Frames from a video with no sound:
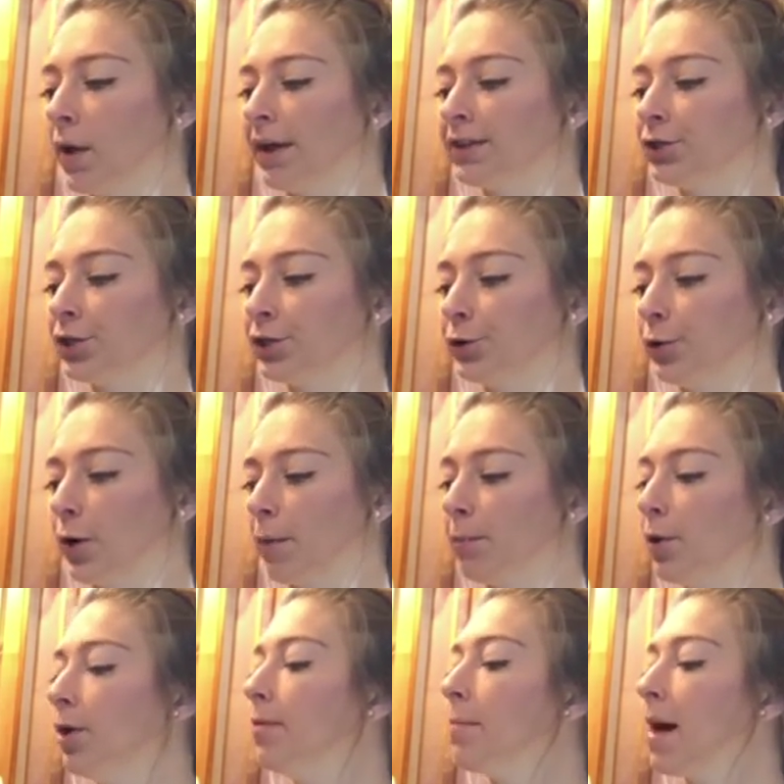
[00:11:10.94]
to
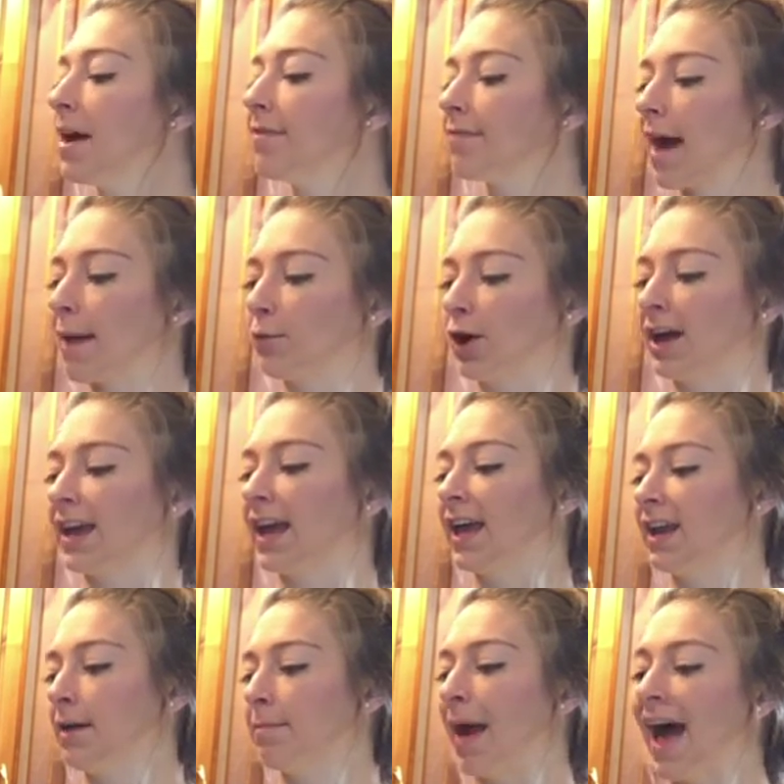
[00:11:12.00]
put my fabric
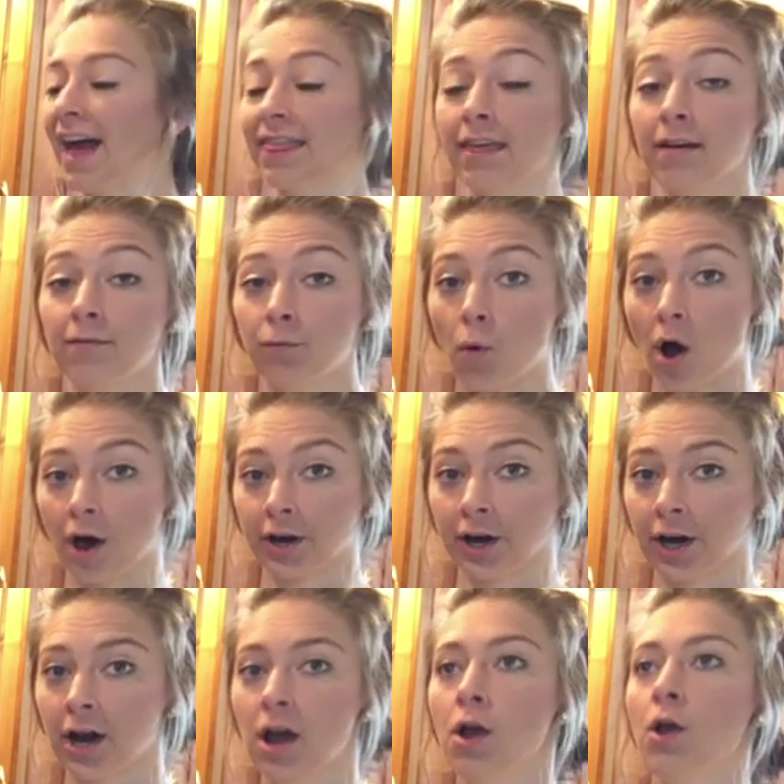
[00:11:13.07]
in a bath of
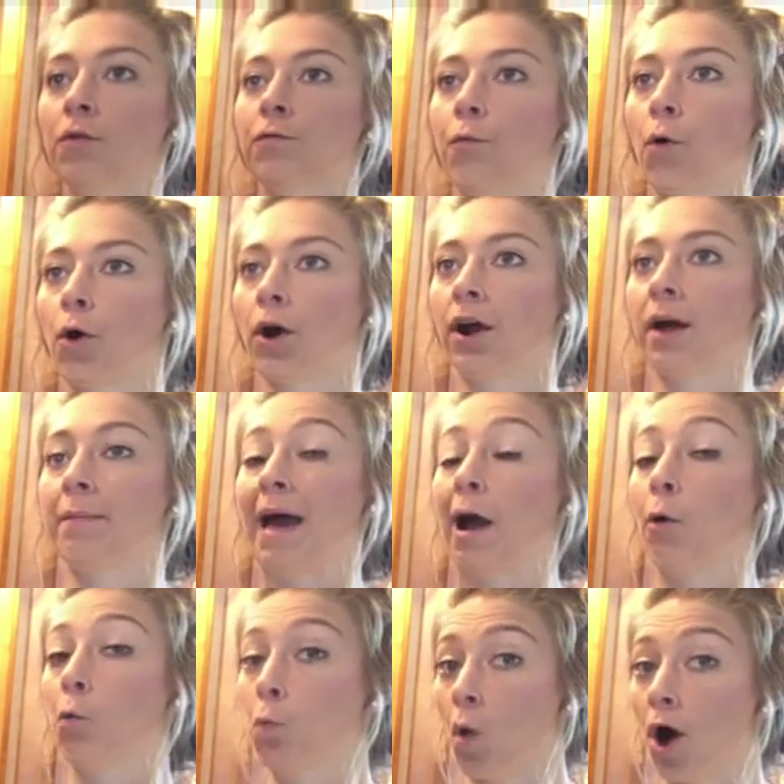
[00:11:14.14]
water for
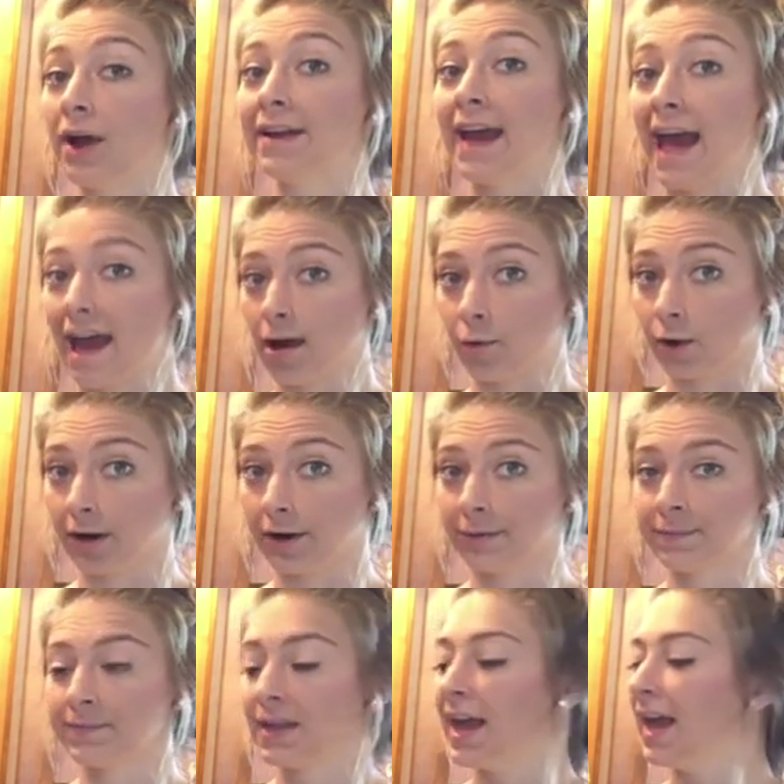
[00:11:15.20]
about 1 hour.
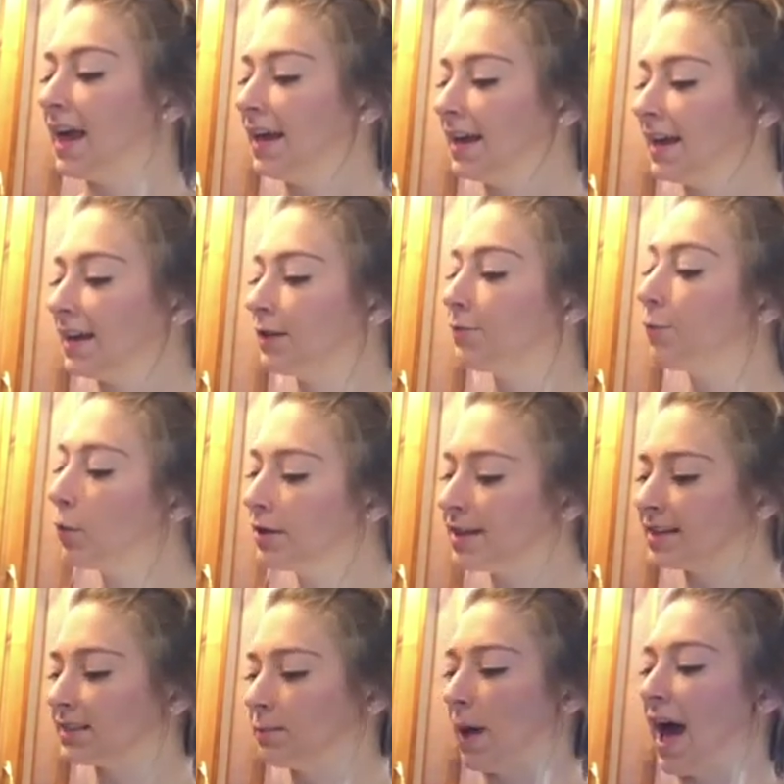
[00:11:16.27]
And for
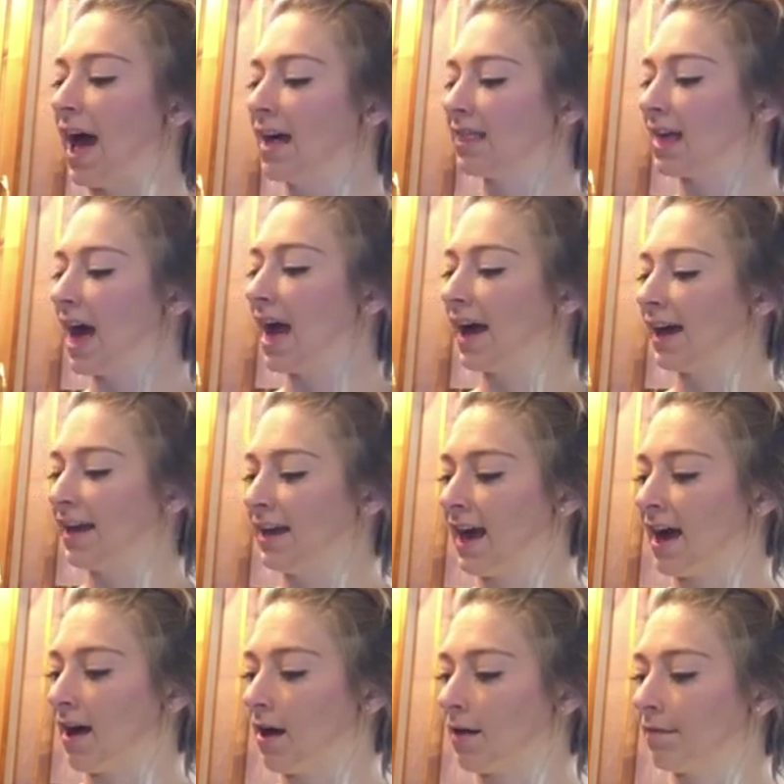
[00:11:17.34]
this bath, I
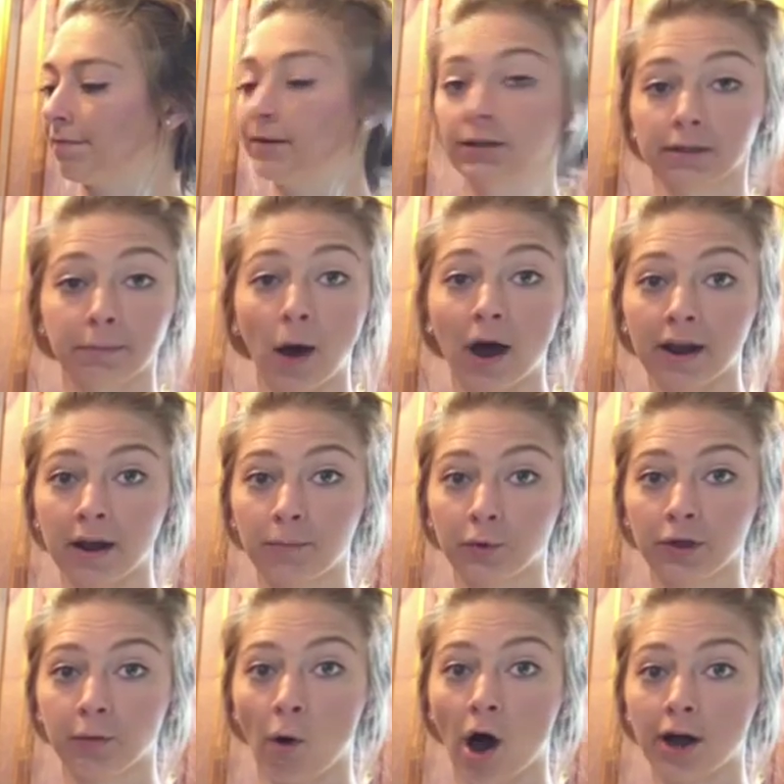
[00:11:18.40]
have filled a pot up
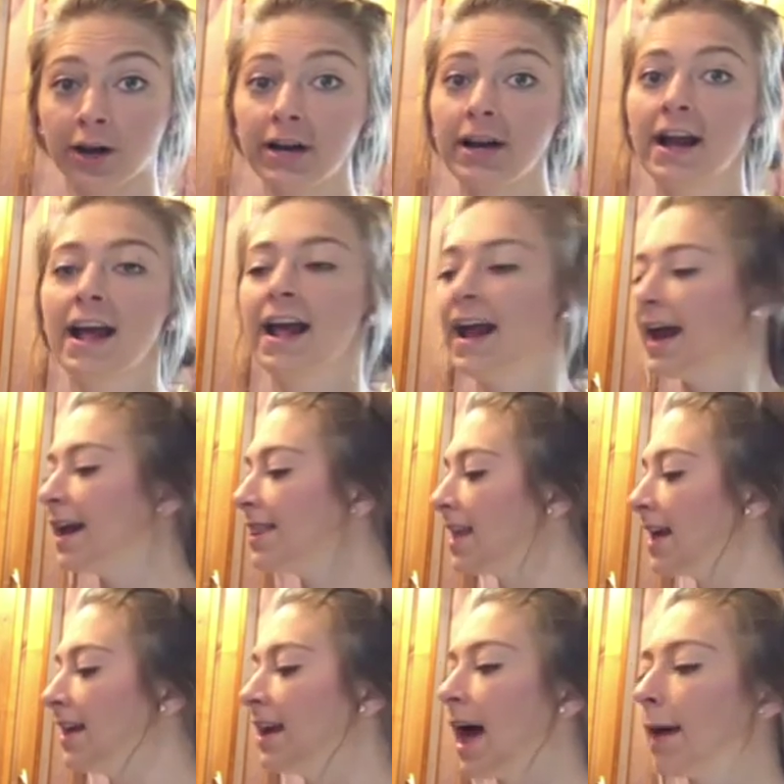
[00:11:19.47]
with water, and
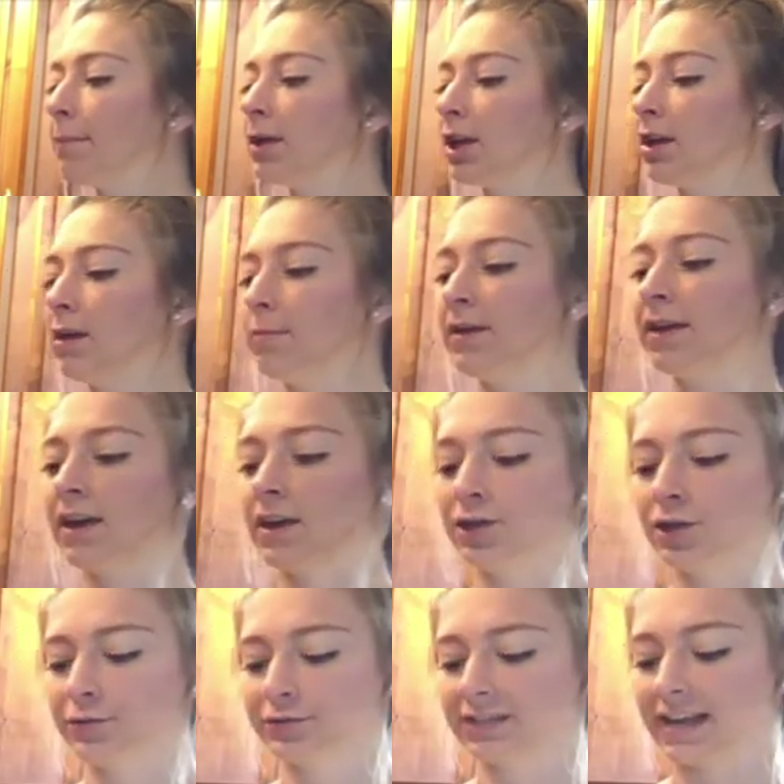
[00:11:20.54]
then I'm gonna be
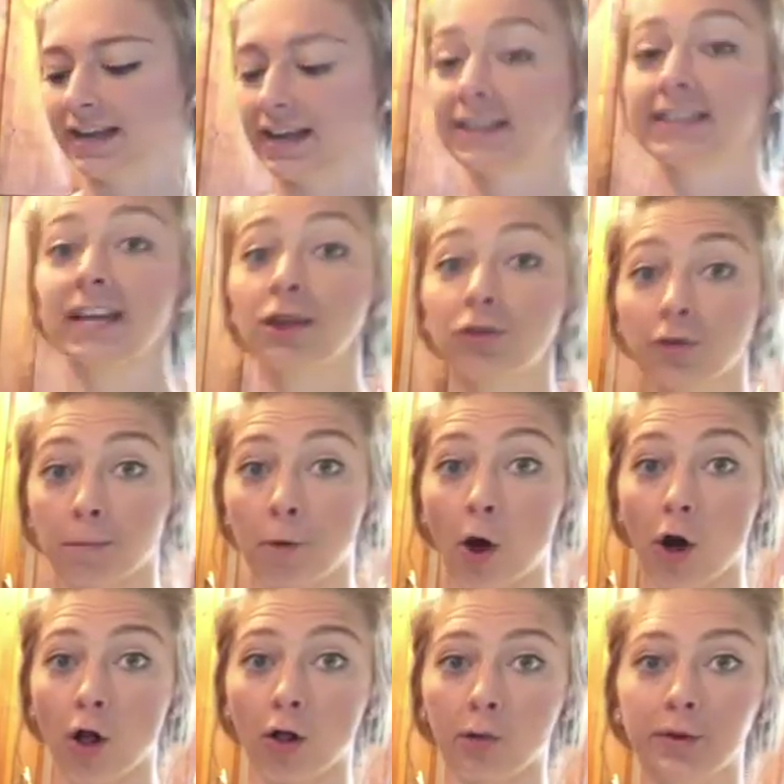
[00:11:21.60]
using
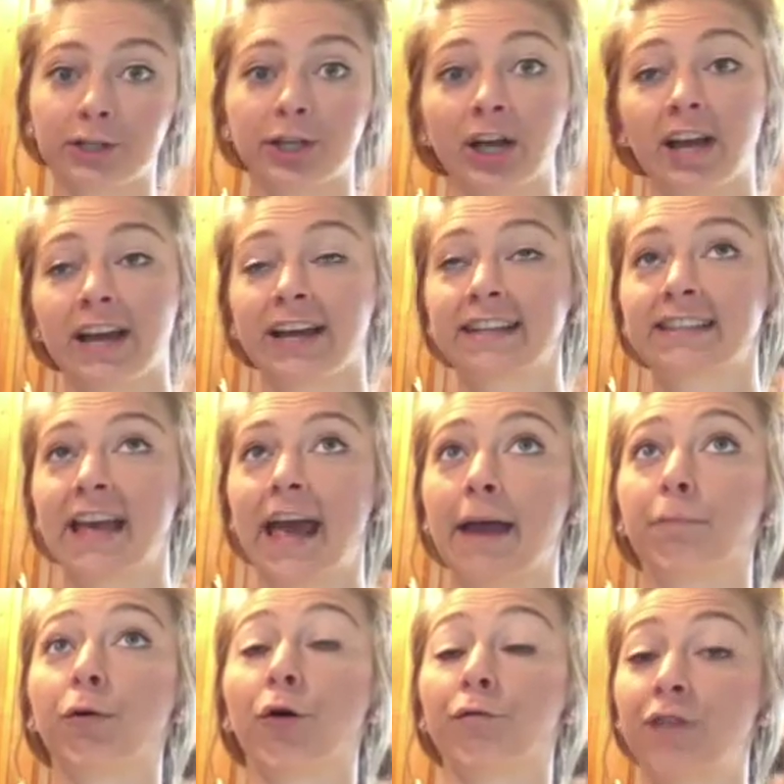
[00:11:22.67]
Synthropol, which is a
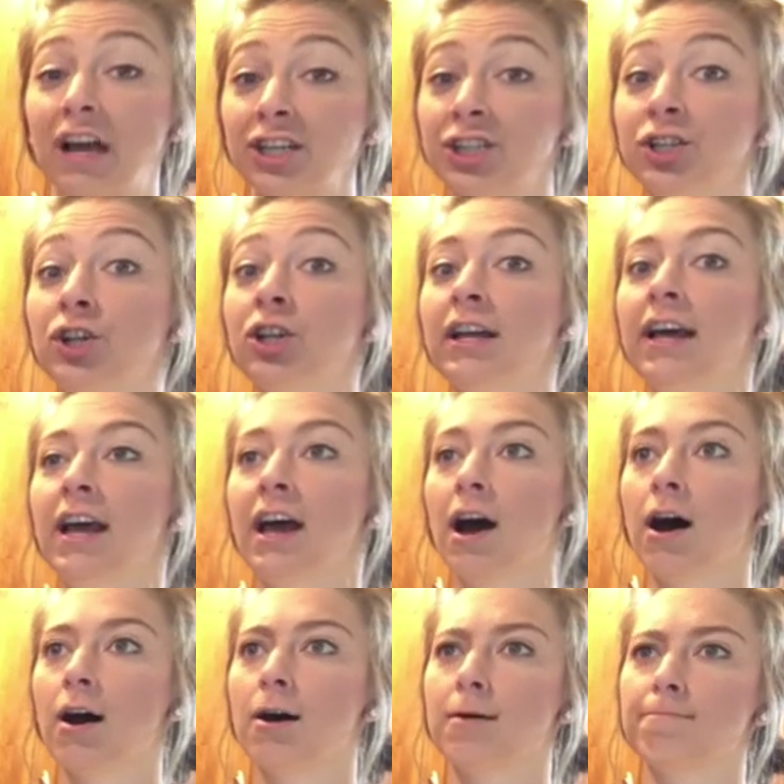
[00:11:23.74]
professional
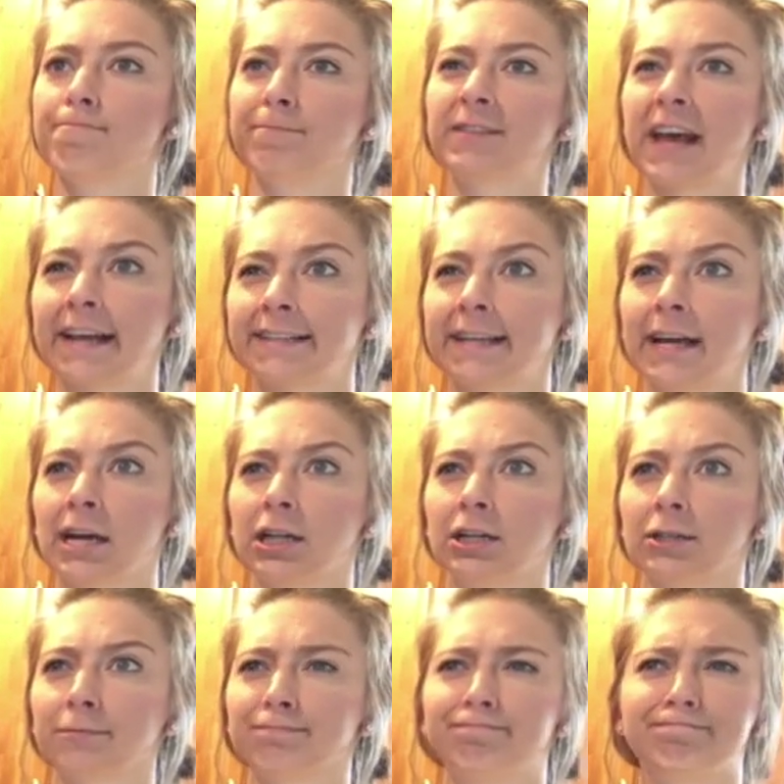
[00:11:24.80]

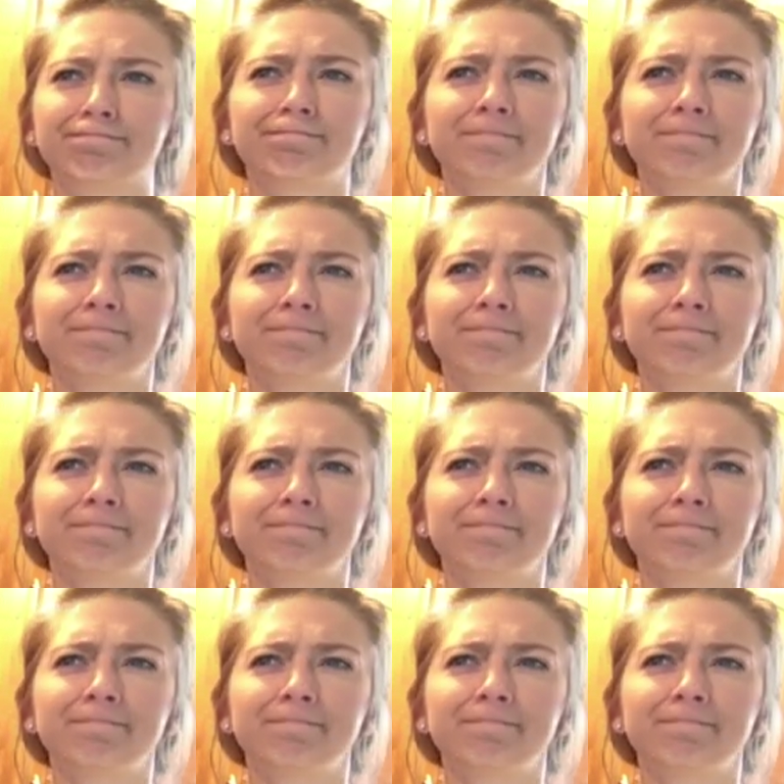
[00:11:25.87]
textile